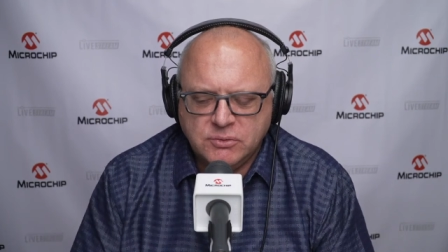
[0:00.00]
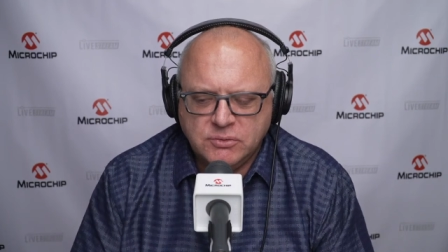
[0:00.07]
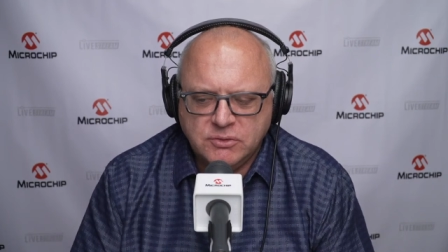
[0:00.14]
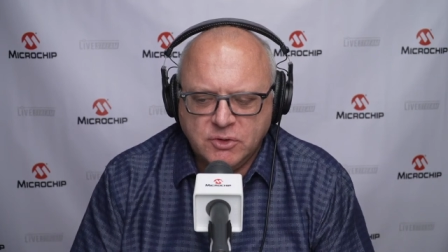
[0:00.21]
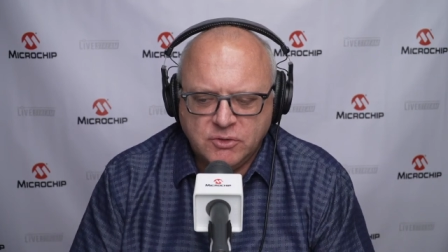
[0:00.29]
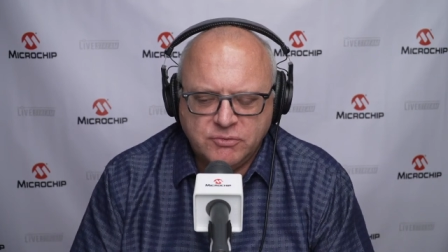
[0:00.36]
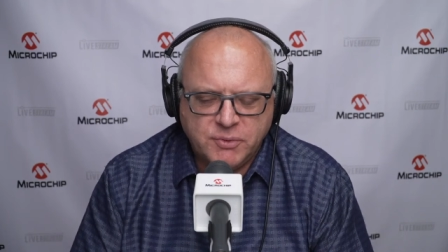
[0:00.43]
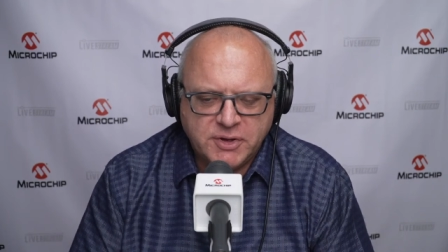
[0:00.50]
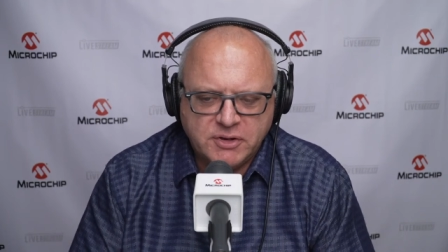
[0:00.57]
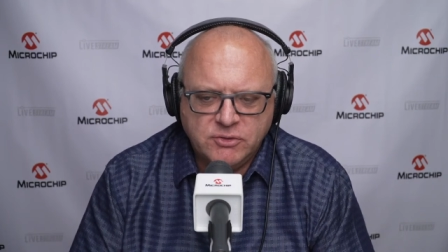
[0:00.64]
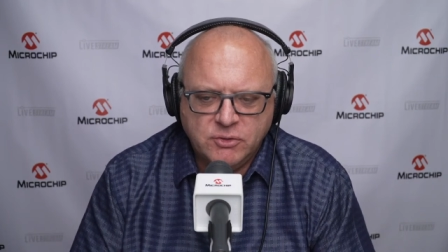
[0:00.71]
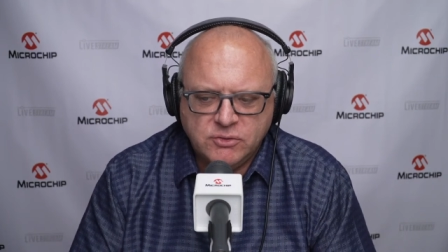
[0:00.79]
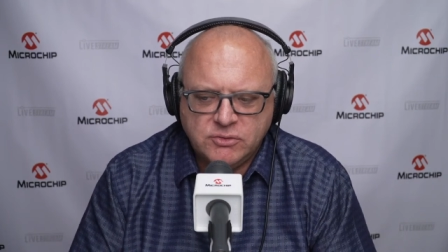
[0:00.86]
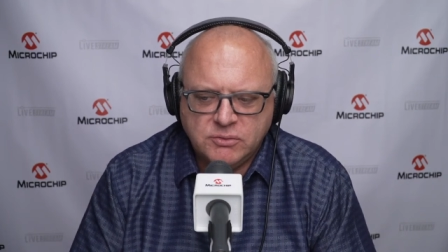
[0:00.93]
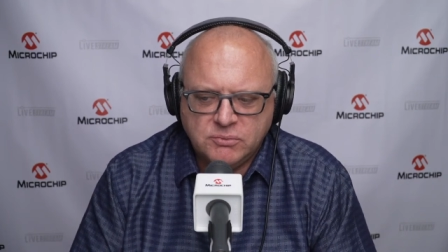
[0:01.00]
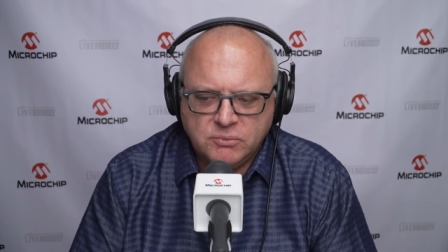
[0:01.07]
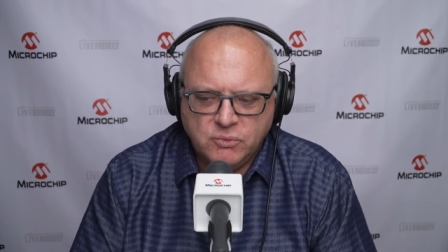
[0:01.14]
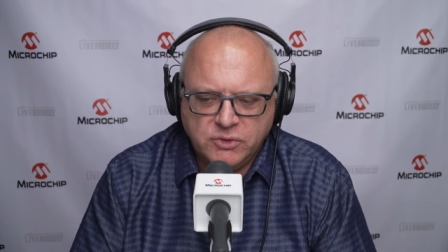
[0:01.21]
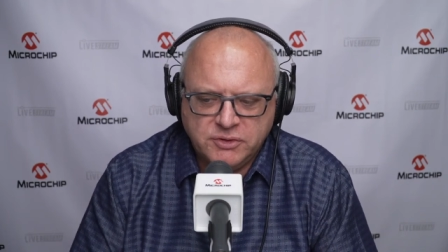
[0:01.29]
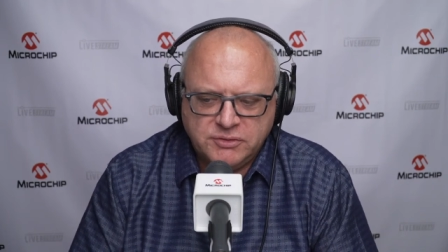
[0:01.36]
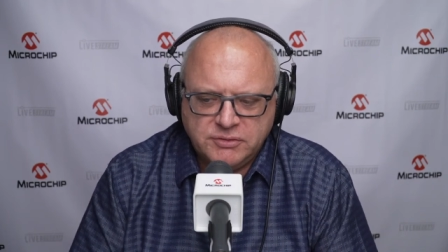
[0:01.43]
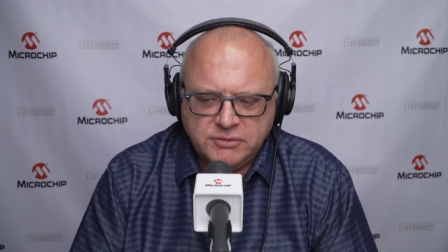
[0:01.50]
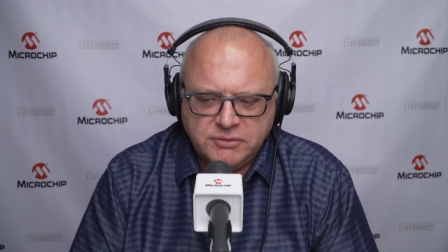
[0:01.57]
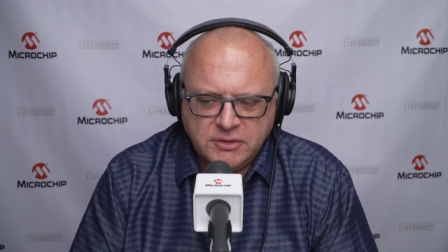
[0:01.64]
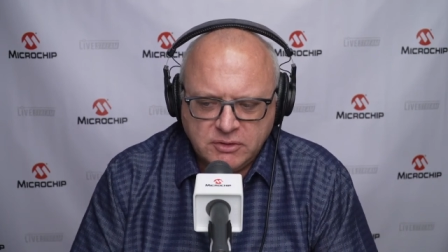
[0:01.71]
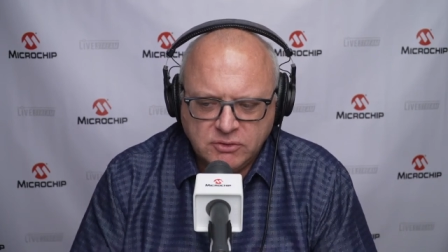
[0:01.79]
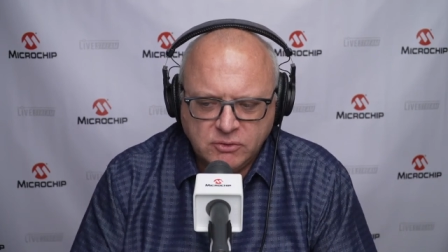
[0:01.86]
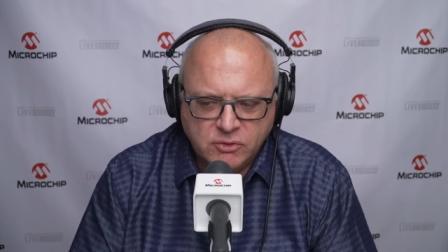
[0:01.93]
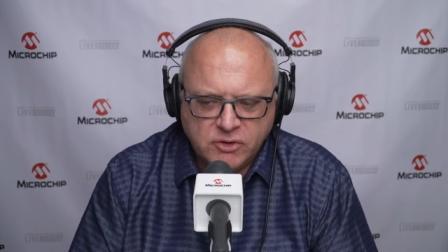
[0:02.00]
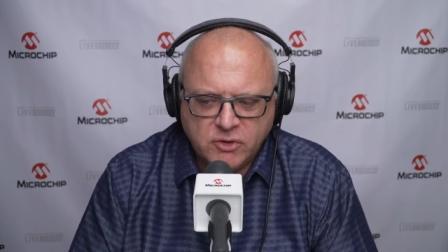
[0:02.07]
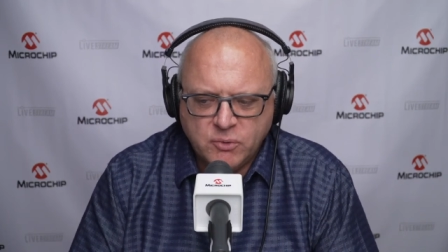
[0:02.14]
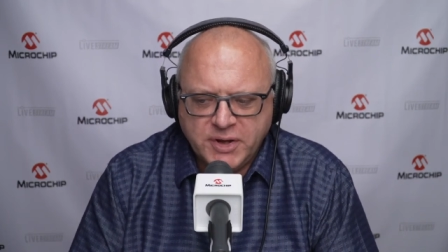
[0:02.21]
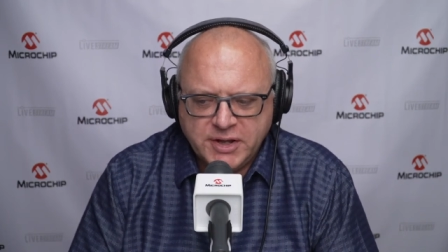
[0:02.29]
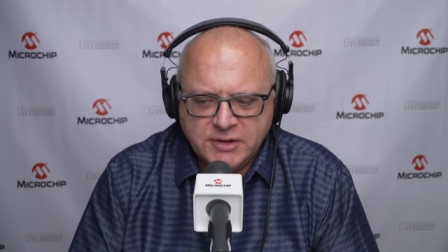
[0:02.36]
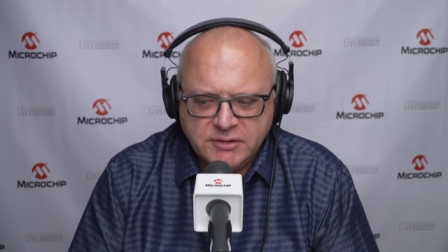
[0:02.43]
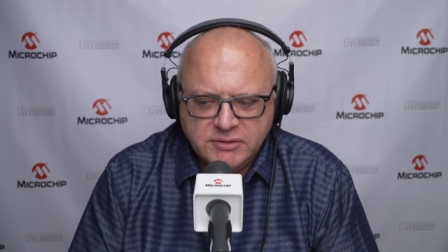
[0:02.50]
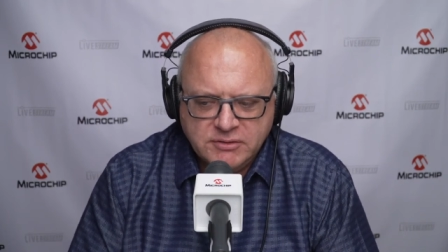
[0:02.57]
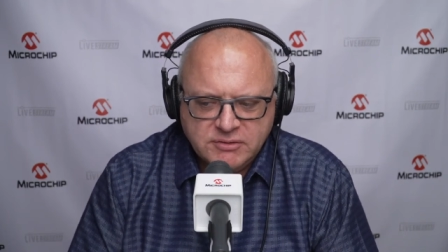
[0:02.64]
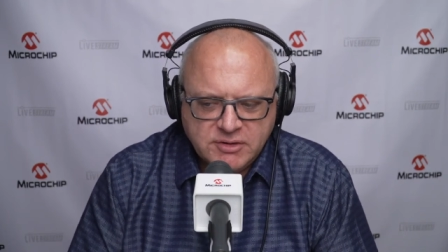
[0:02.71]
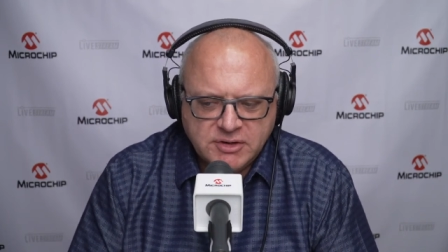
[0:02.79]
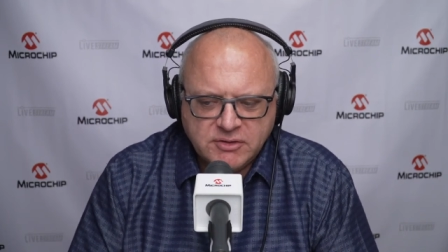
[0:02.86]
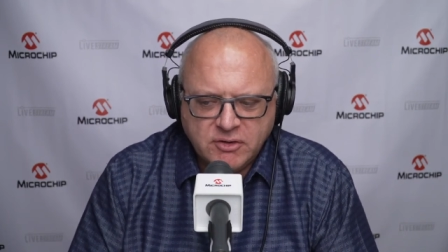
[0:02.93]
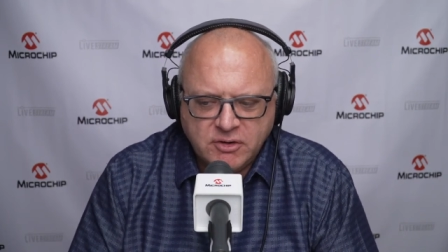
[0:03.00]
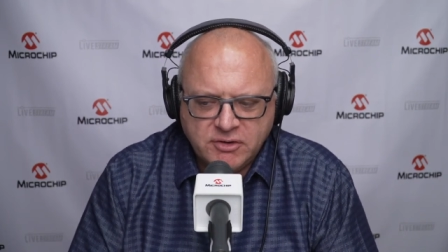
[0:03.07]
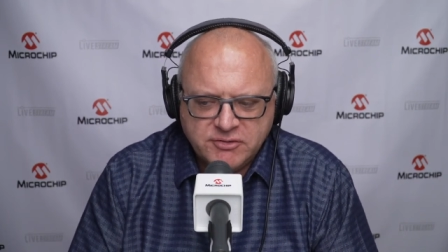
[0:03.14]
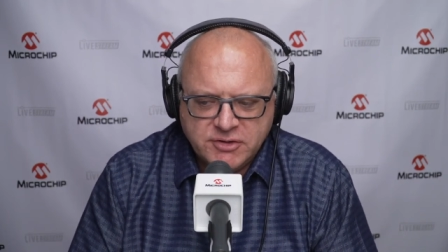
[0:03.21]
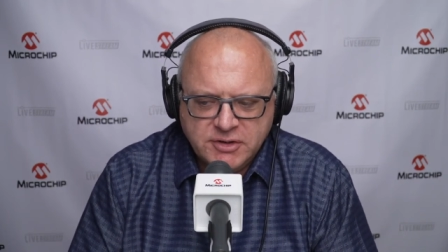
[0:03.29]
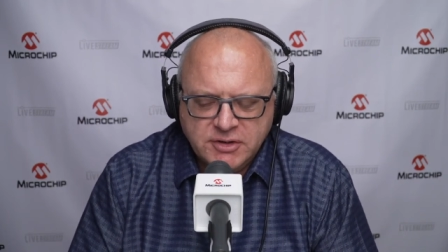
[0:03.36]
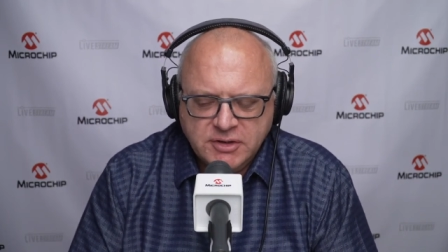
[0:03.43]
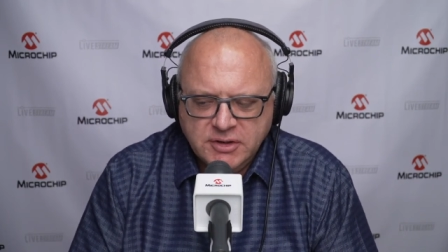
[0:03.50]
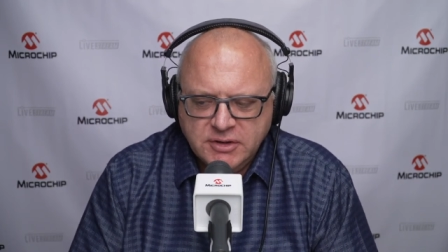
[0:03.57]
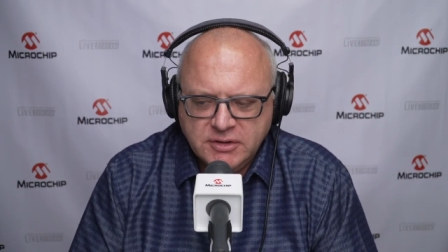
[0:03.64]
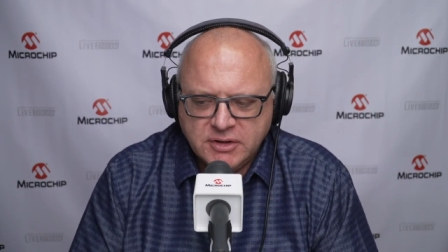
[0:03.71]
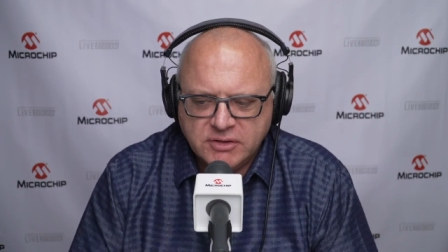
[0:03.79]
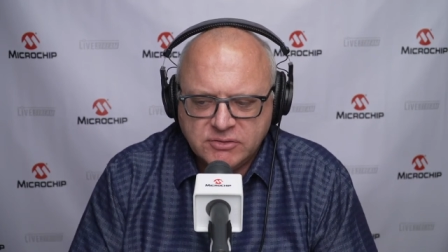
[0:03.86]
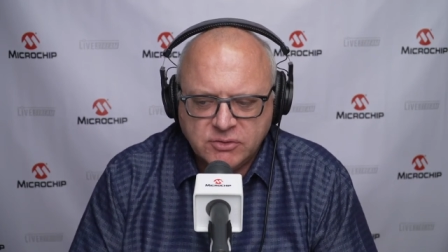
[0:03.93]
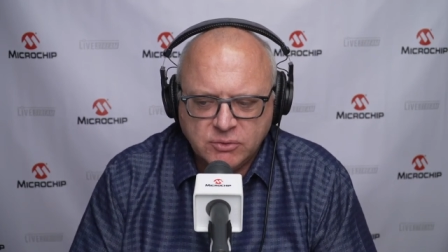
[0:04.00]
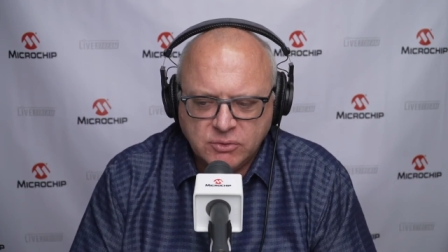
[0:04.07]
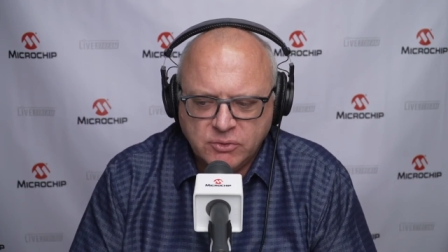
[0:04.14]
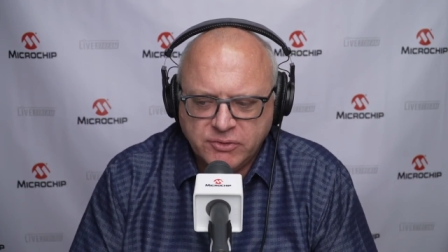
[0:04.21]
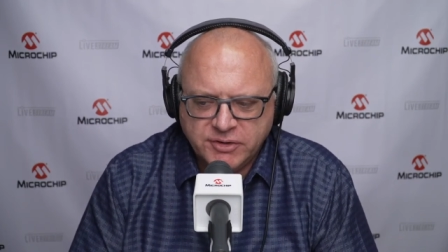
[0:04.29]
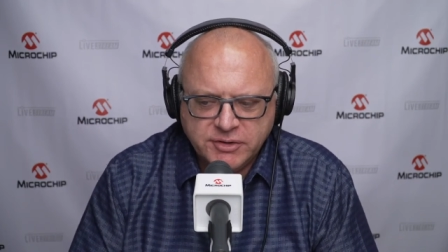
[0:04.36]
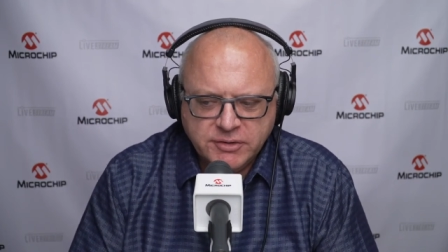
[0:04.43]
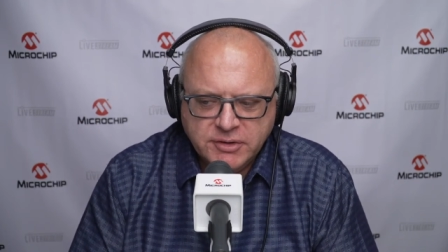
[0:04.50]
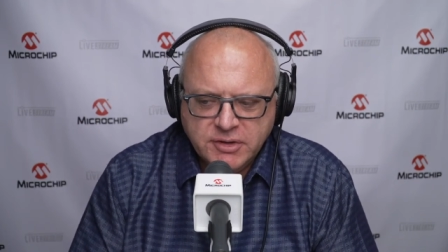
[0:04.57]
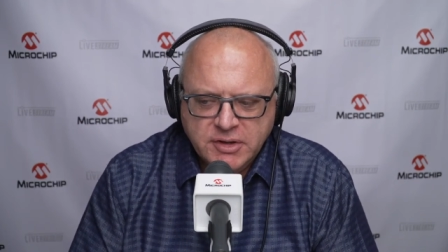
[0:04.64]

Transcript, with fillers: know if we can use it with LoRaWAN technology, uh, so LoRa,